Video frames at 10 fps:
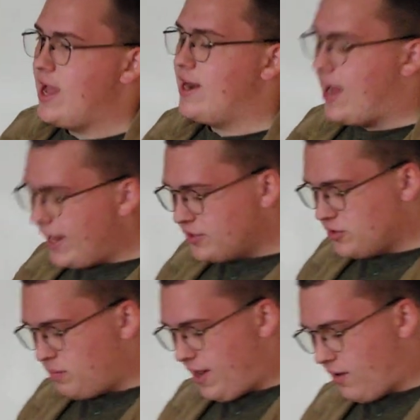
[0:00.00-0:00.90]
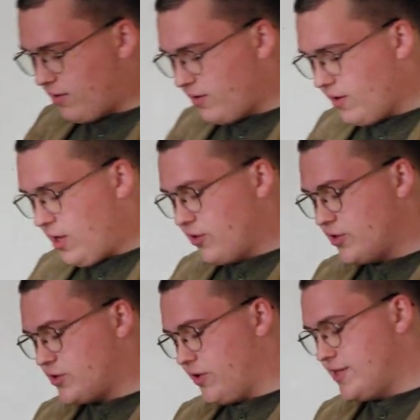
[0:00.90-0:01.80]
And hydropower
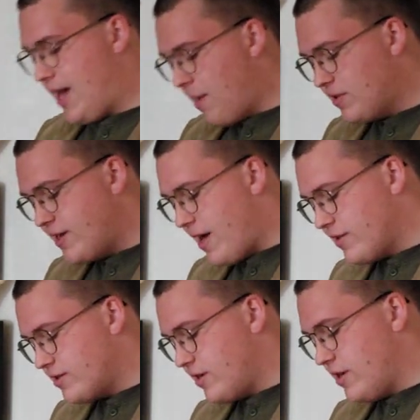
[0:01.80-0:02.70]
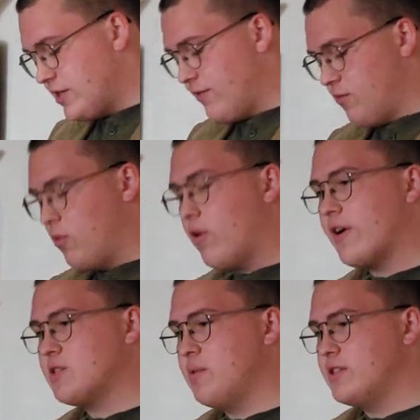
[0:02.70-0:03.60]
destroys habitats, is even
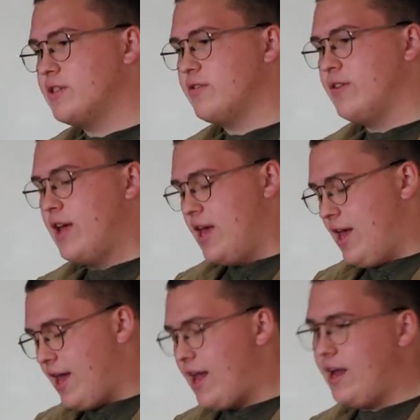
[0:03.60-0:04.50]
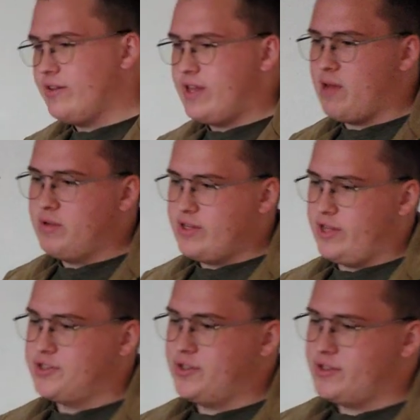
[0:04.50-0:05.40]
more expensive, and can be
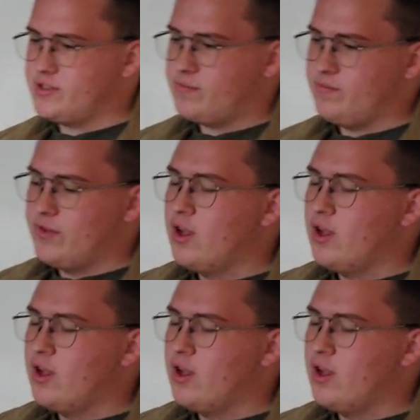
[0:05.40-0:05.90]
dangerous.